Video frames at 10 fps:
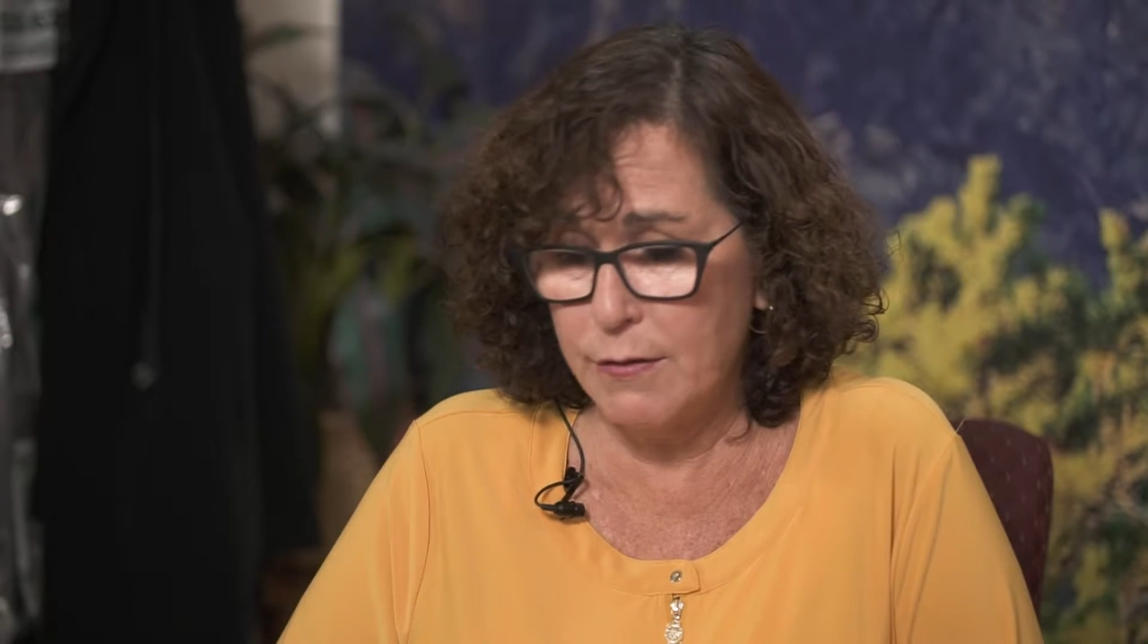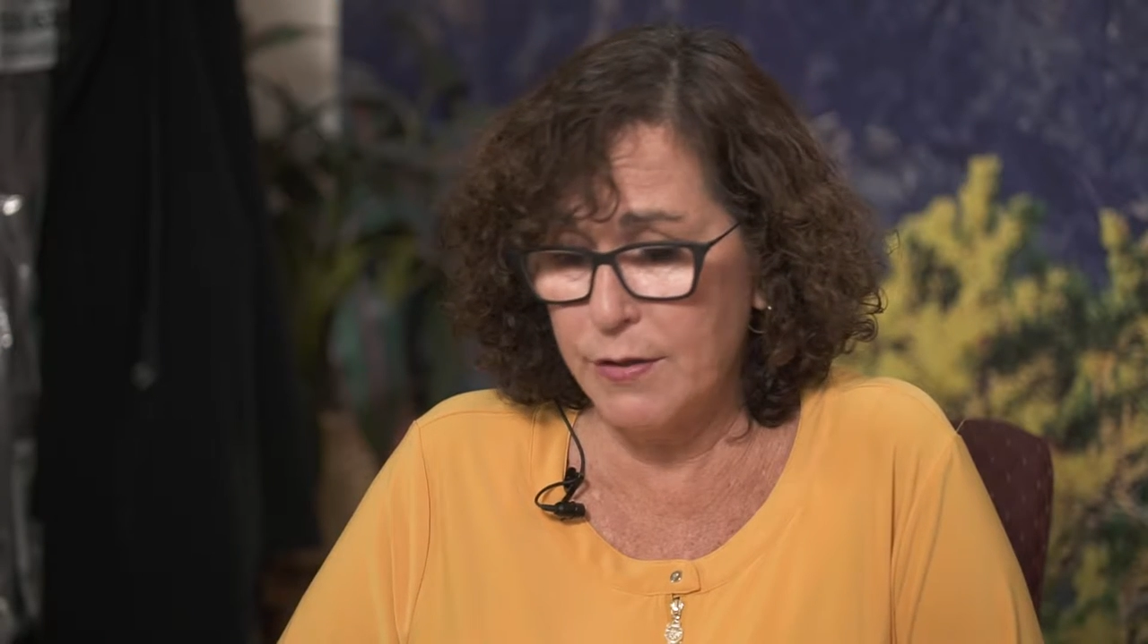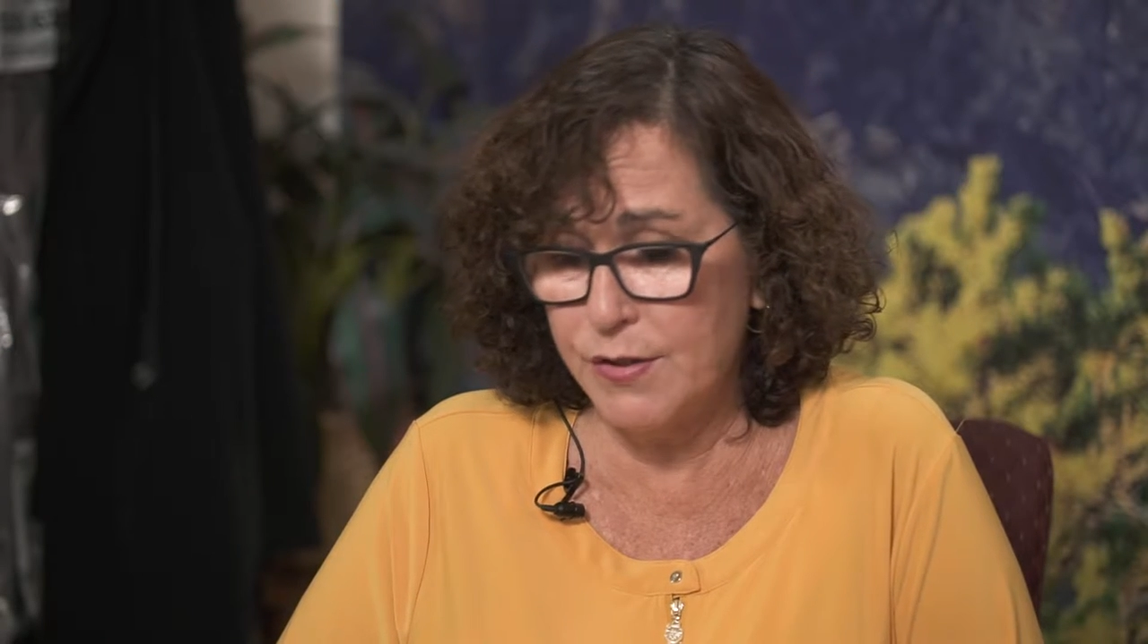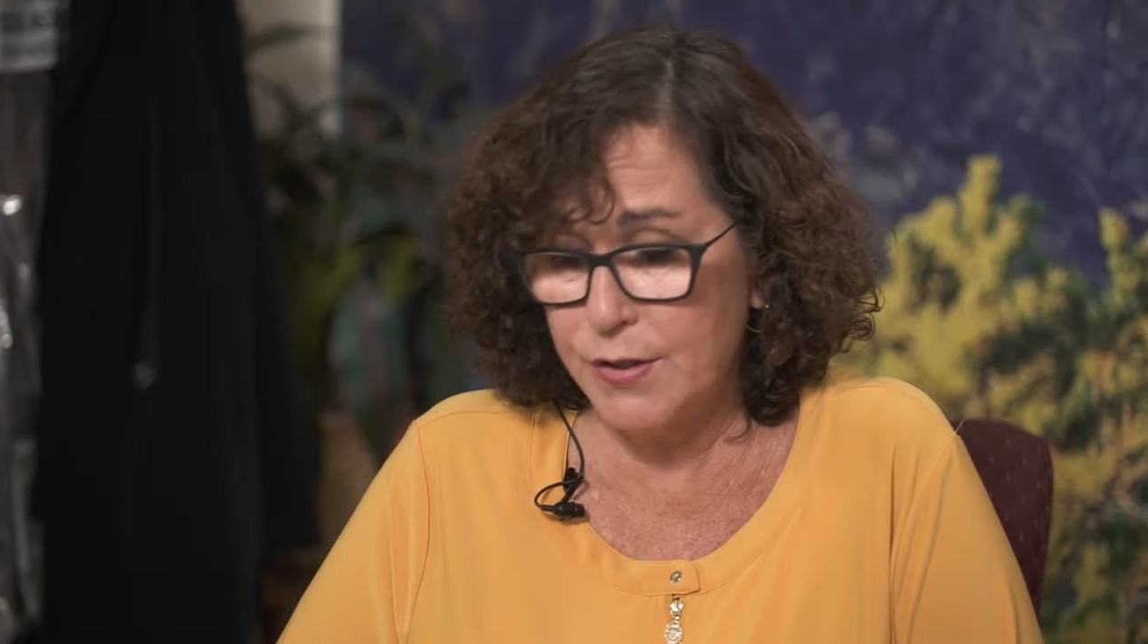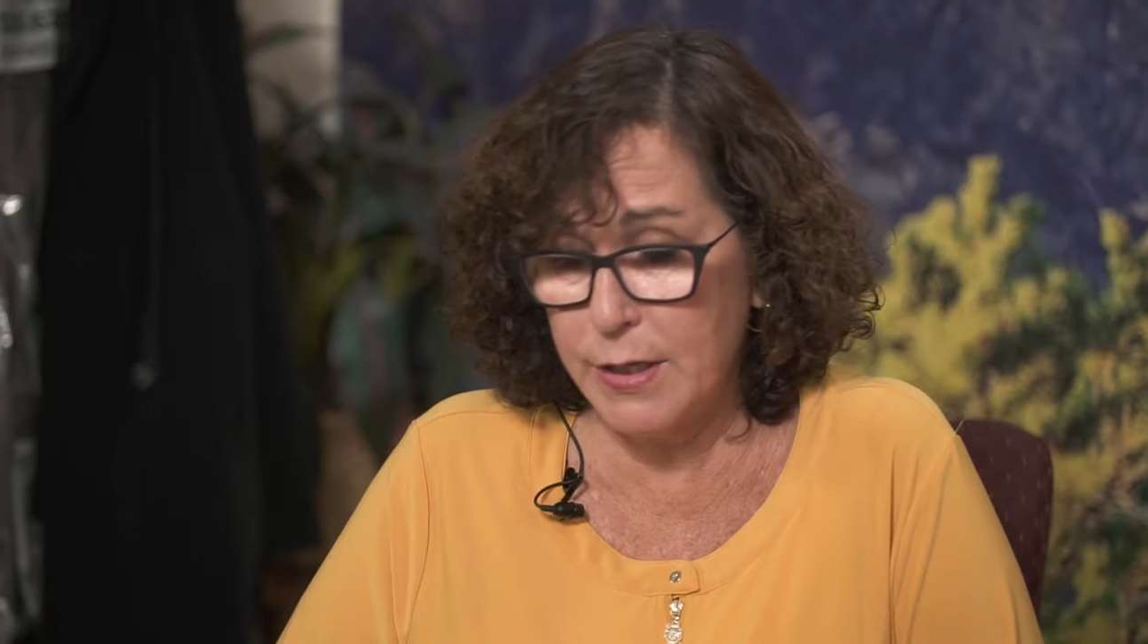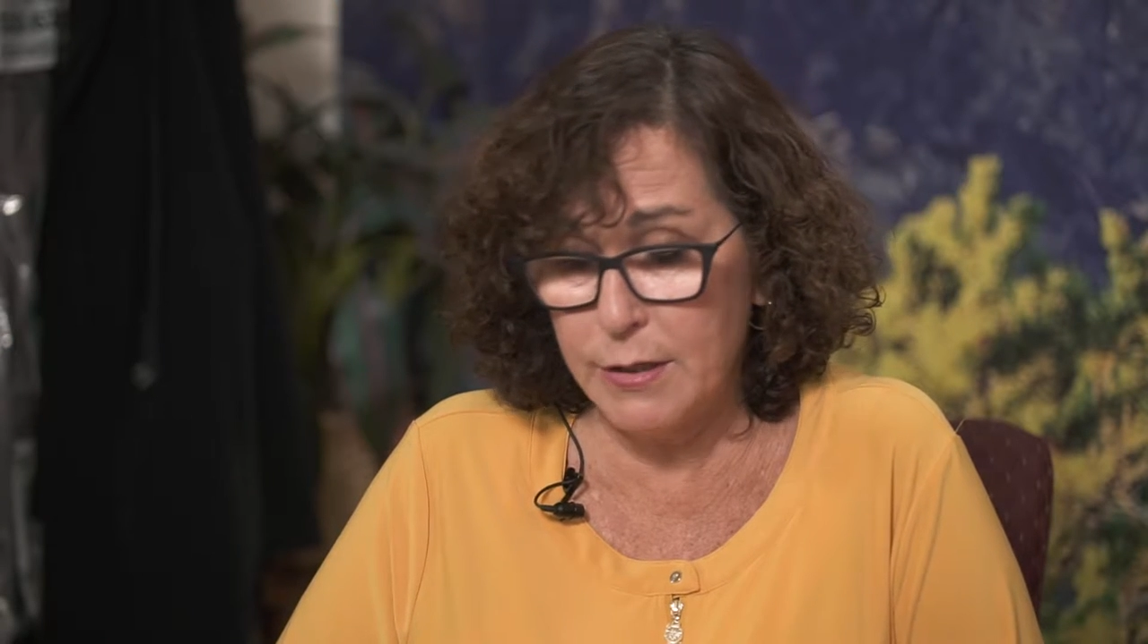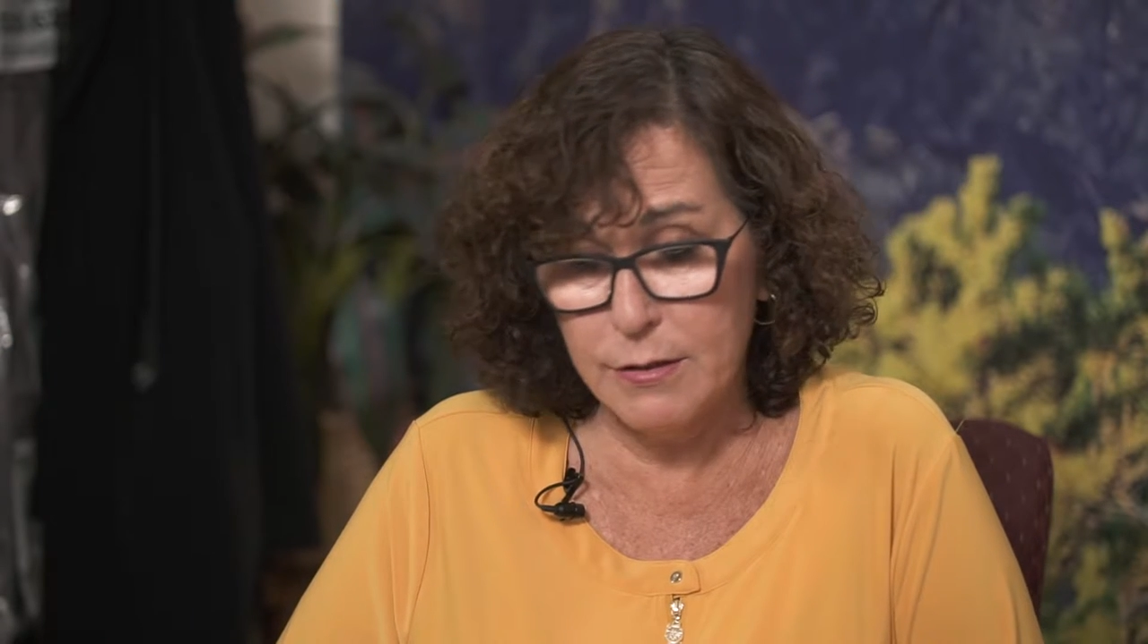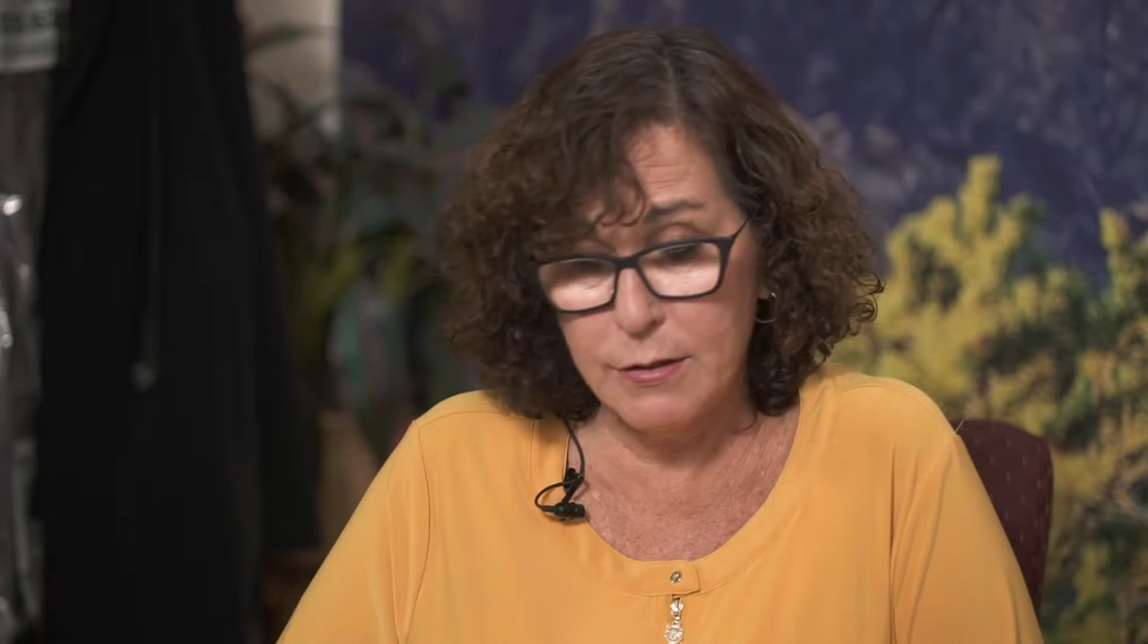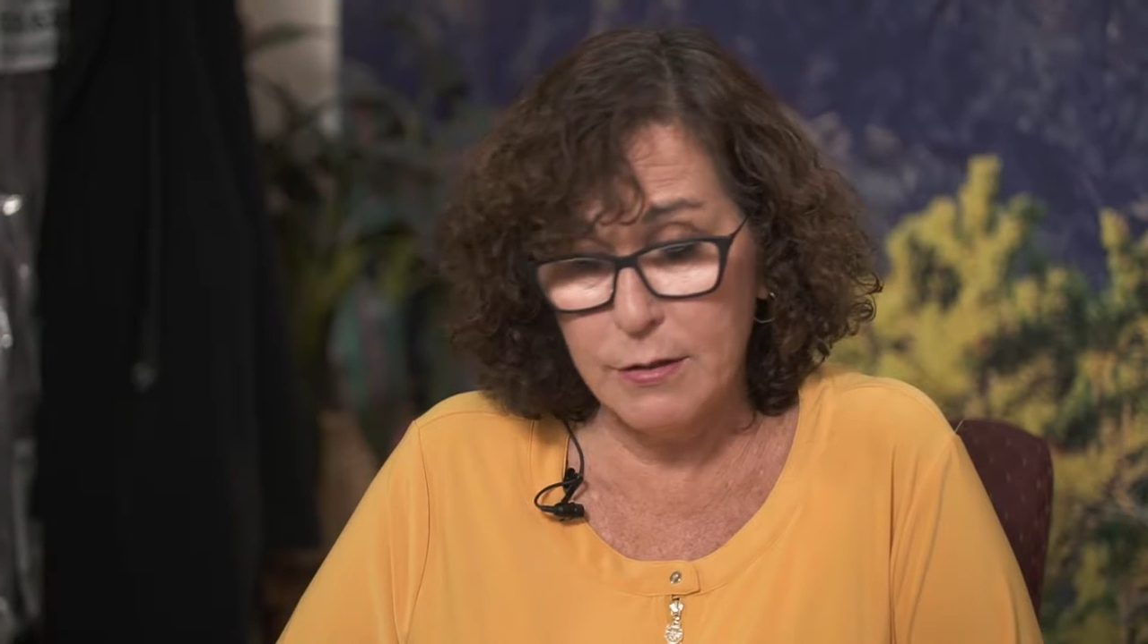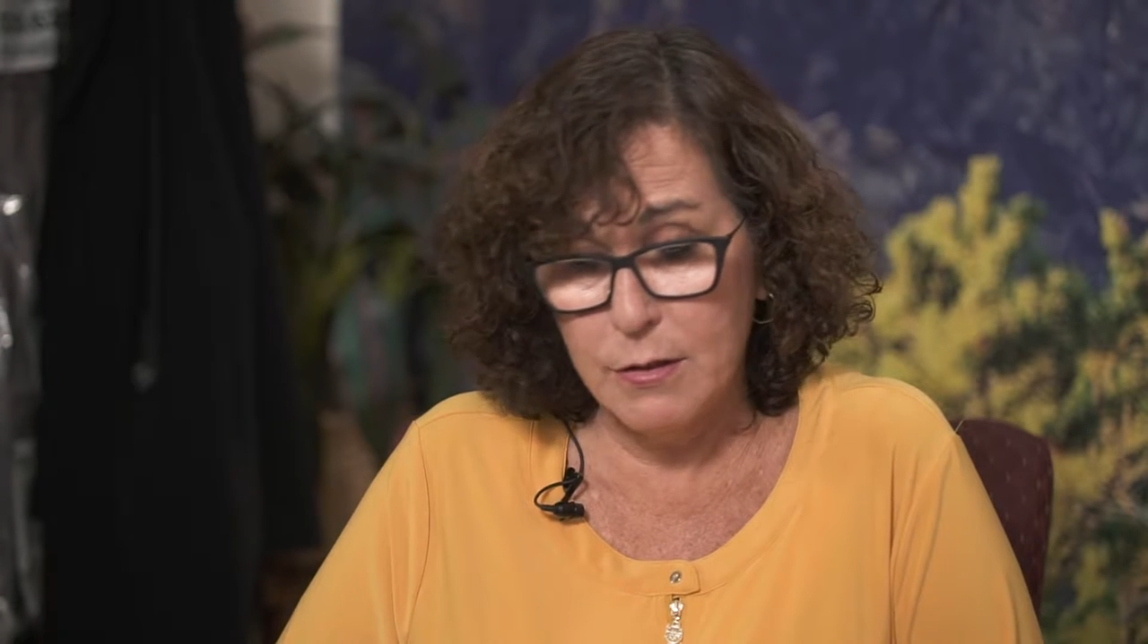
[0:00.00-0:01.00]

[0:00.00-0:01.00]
of the state,